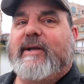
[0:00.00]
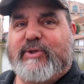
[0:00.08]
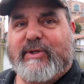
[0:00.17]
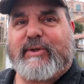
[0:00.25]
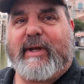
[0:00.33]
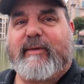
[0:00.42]
And
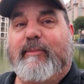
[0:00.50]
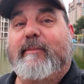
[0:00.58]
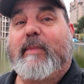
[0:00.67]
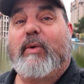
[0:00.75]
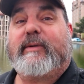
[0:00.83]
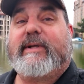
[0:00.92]
just
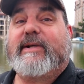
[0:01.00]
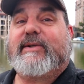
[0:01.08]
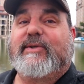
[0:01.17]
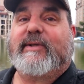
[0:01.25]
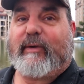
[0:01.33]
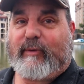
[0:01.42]
like
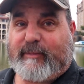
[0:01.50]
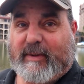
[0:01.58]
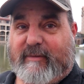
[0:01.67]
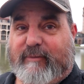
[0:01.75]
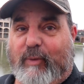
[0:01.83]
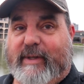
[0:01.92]
Maltese that we've
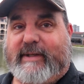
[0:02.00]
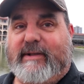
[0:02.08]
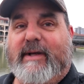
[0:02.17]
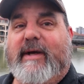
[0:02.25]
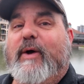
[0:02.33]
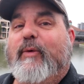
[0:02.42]
been avoiding,